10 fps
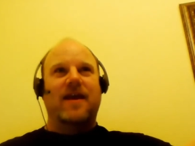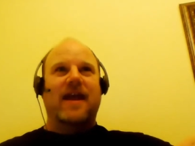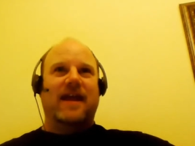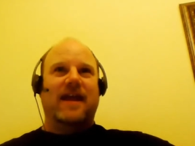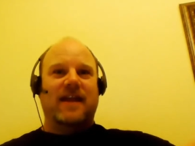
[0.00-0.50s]

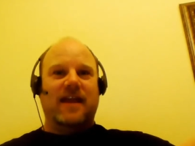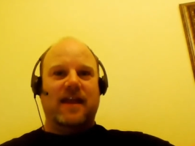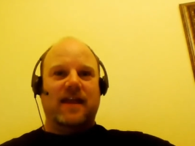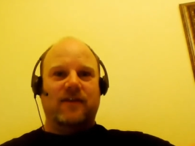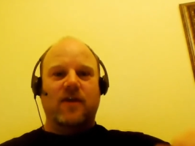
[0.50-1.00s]
It
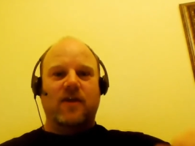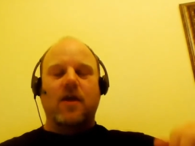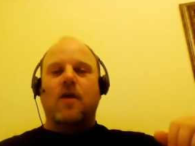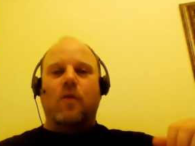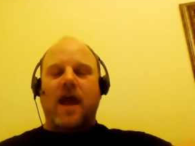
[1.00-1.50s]
is
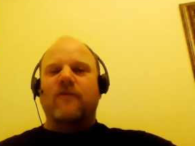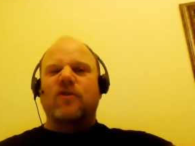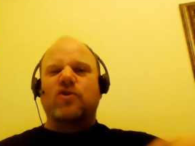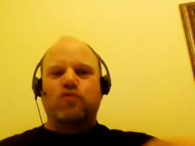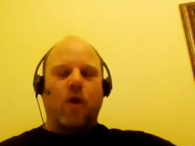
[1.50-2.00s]
whatever
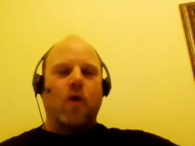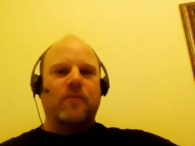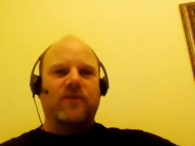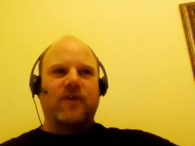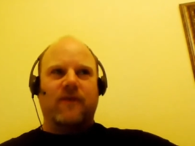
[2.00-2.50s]

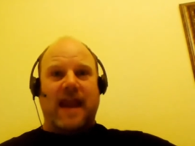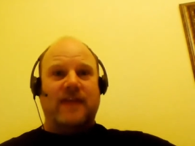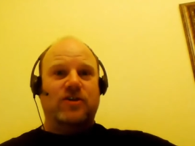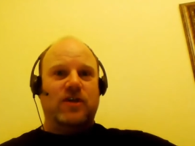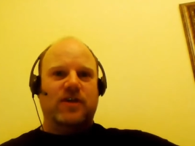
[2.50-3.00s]
tropes of
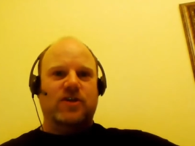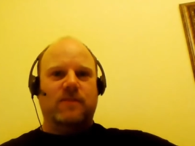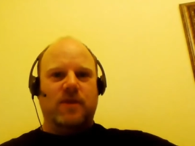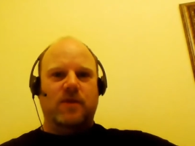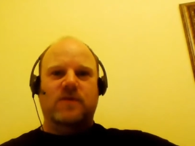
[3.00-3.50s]
ancient
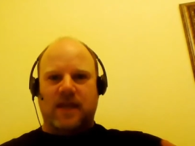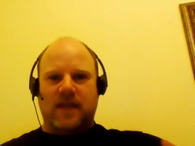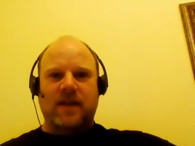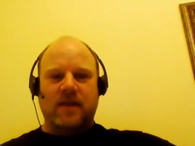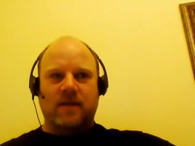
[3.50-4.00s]
Egypt you
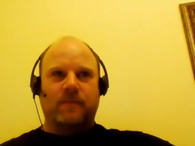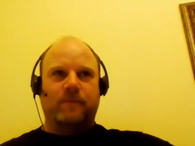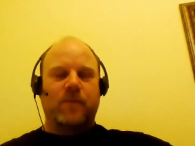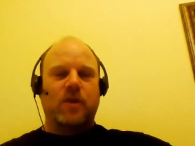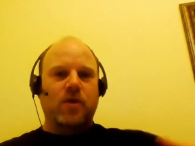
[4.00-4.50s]
dig,
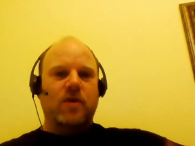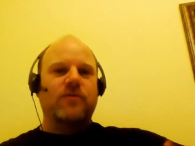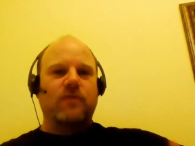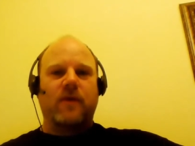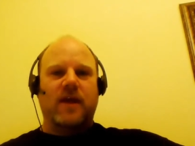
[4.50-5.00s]
you can
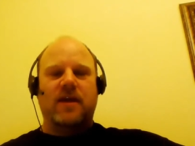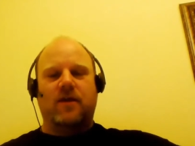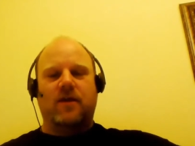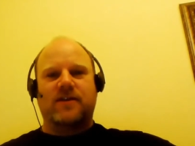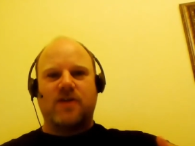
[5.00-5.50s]
throw in
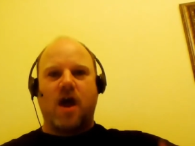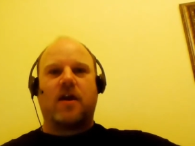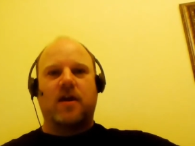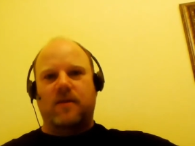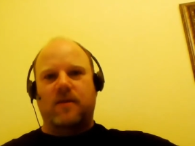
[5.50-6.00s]
here, and it's not
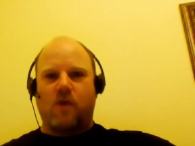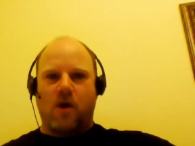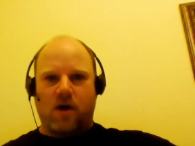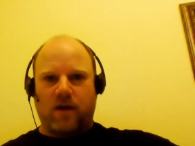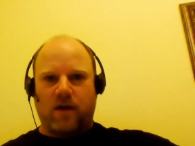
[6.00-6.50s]
going to be
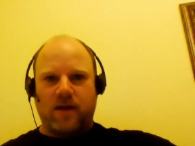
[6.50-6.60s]
wrong.